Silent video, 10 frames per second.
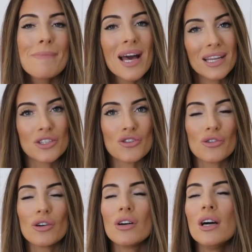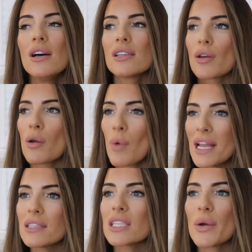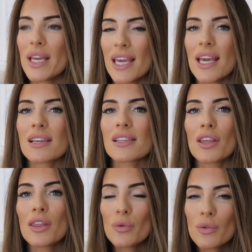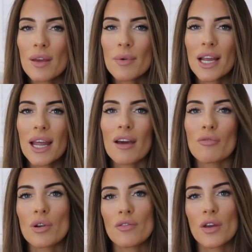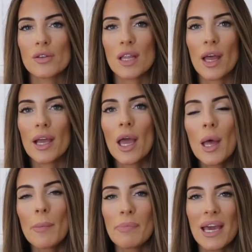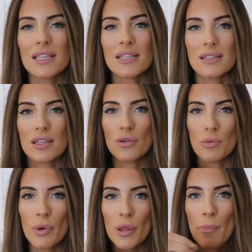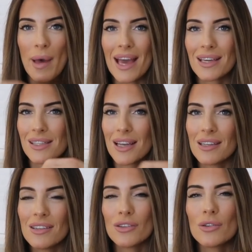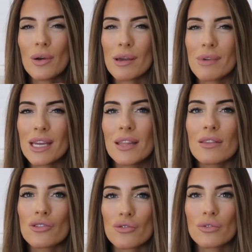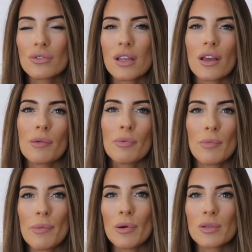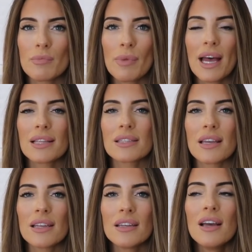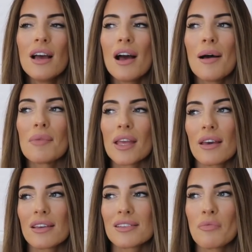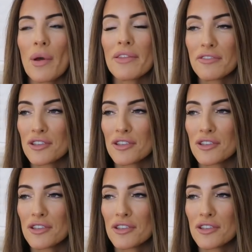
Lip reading: pan drawer. So I went to Ikea because I thought they were going to have one of those like bases that you can put the pegs in, you know what I mean, in the drawers that I could put my pots and pans in. Because when the